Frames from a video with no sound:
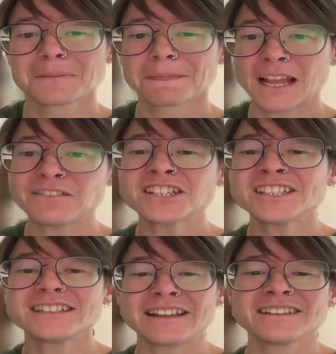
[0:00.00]
I've
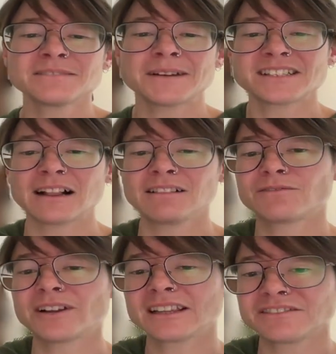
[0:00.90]
actually done this myself
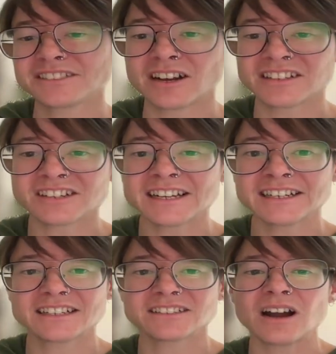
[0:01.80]
when I lived in Austria and
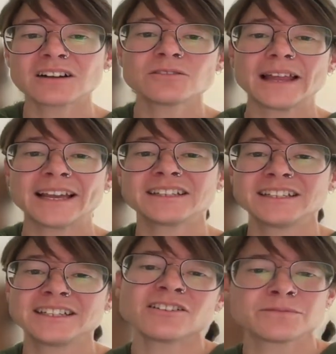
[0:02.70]
had a dog who liked
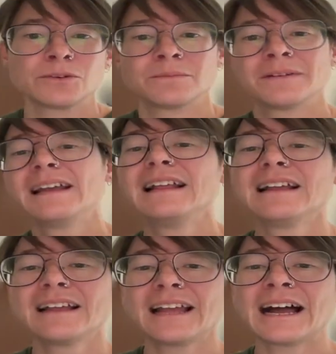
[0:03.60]
eating horse poop.
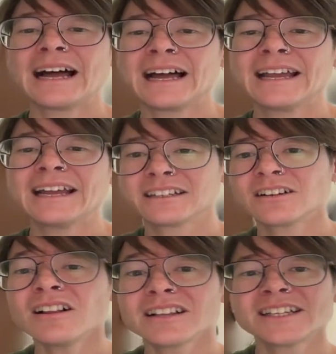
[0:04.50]
I had a
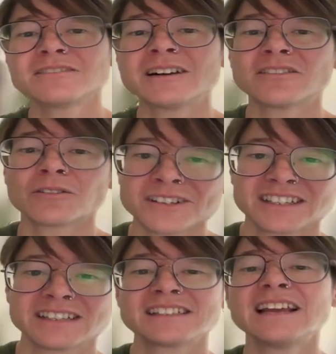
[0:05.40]
colleague who had
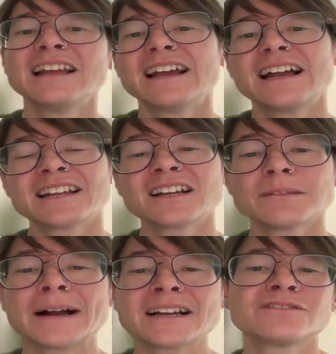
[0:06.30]
horses, and I got a
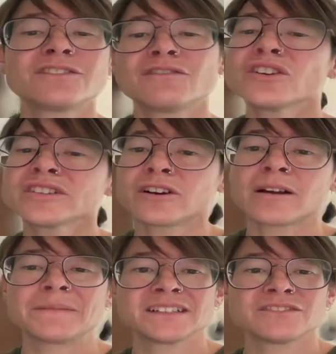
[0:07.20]
bucket full of horse
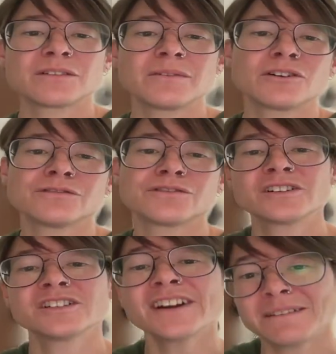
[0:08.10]
droppings from her for
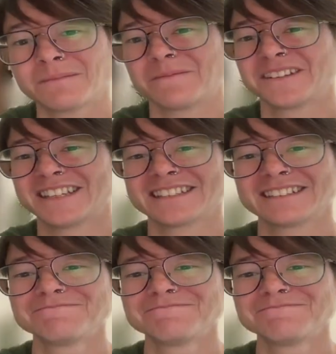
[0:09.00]
training purposes.